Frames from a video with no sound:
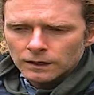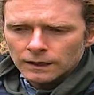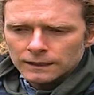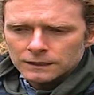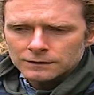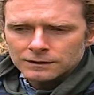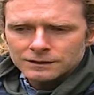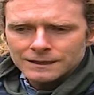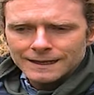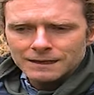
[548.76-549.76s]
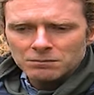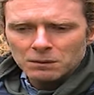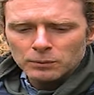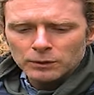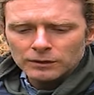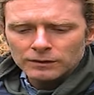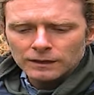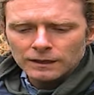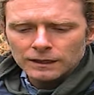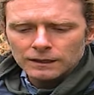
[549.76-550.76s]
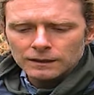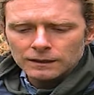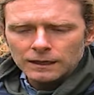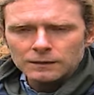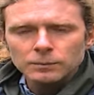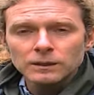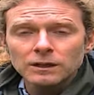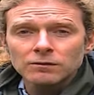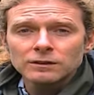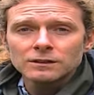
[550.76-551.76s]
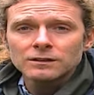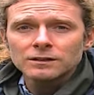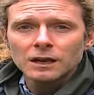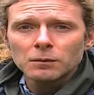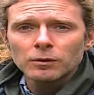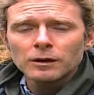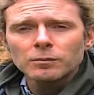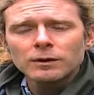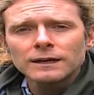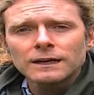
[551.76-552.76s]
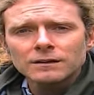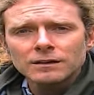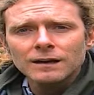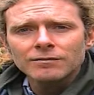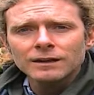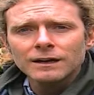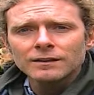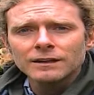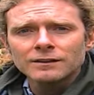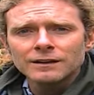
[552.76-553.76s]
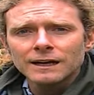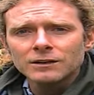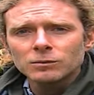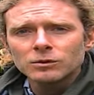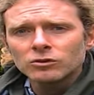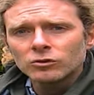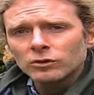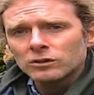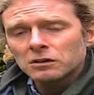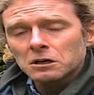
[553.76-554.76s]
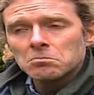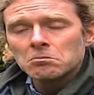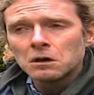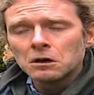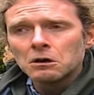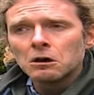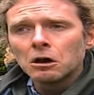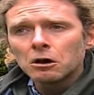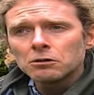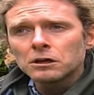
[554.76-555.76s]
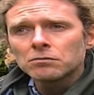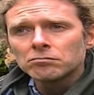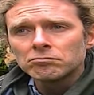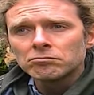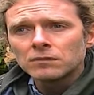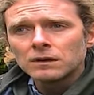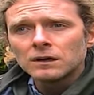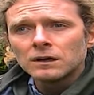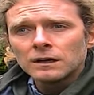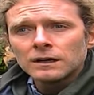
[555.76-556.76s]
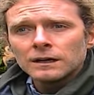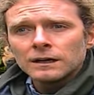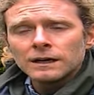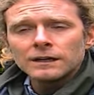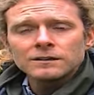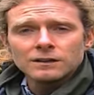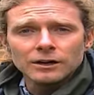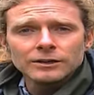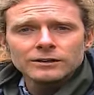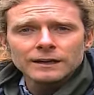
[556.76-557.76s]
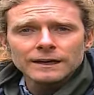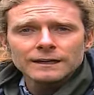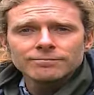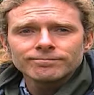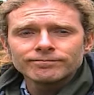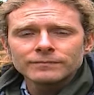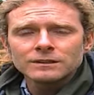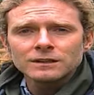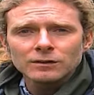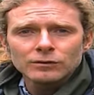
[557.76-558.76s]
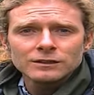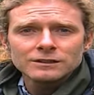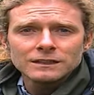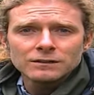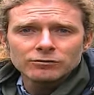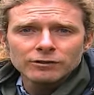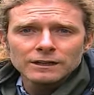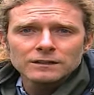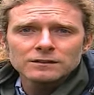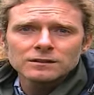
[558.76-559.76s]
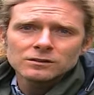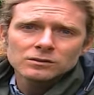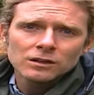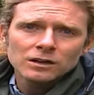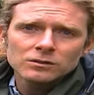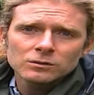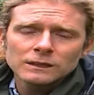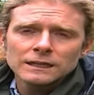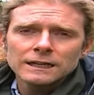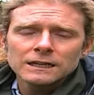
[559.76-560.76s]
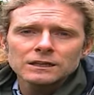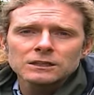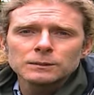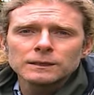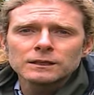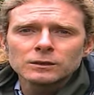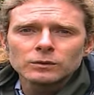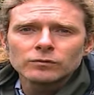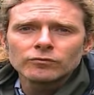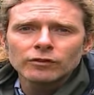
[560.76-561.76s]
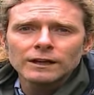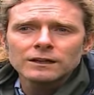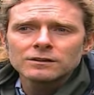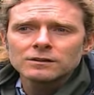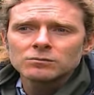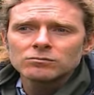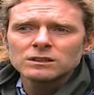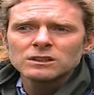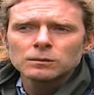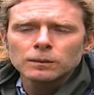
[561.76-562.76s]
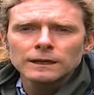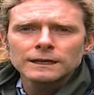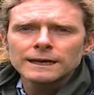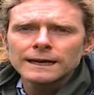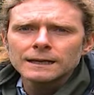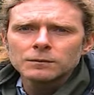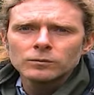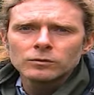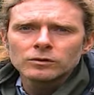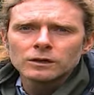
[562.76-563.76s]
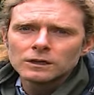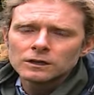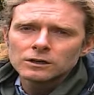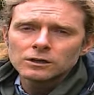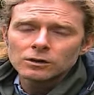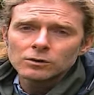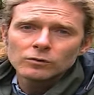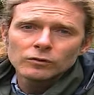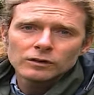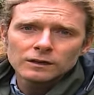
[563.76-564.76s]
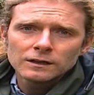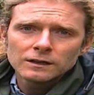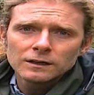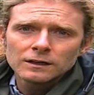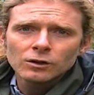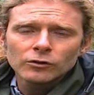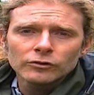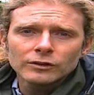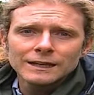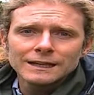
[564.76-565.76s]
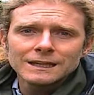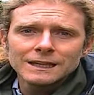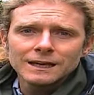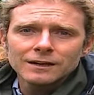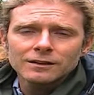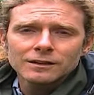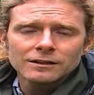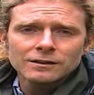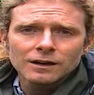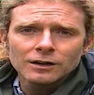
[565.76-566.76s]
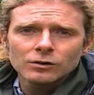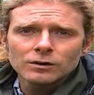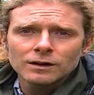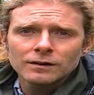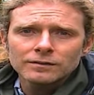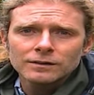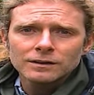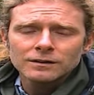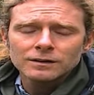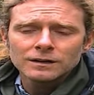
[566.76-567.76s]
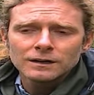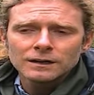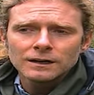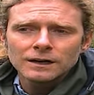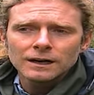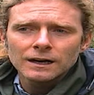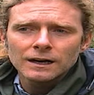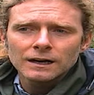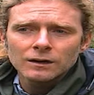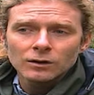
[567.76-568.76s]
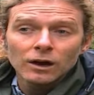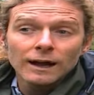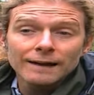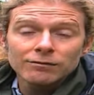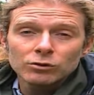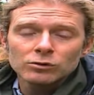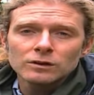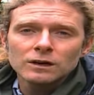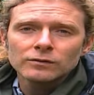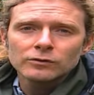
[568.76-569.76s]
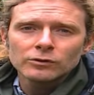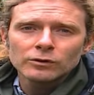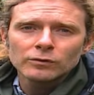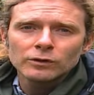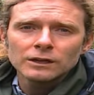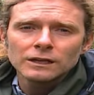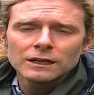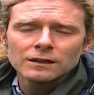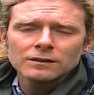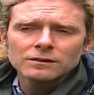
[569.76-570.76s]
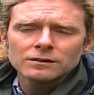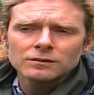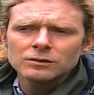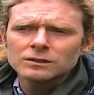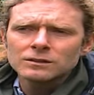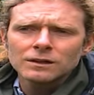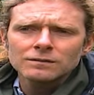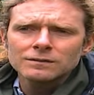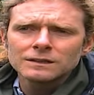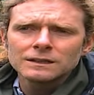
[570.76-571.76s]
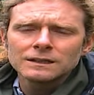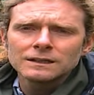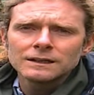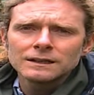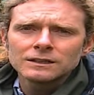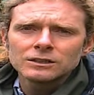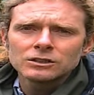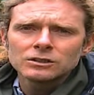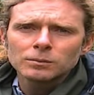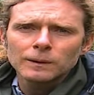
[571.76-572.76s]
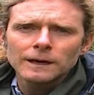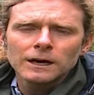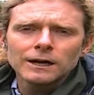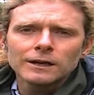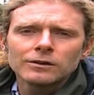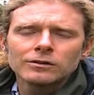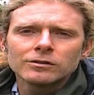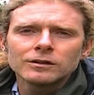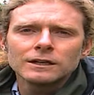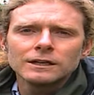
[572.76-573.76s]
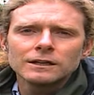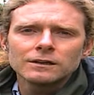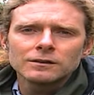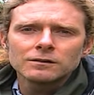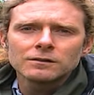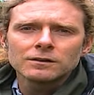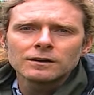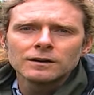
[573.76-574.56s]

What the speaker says: And since then, my birthday, yeah, it's been lovely to celebrate, but I guess I haven't had the attachment to it. It's like, oh yeah, it's a nice day. It's lovely seeing friends. This last weekend I spent it with friends and we just played games. You know, obviously, lots of kids there, the kids that I look after. And I have looked after over the years, and it's just lovely. Just to play hide and seek and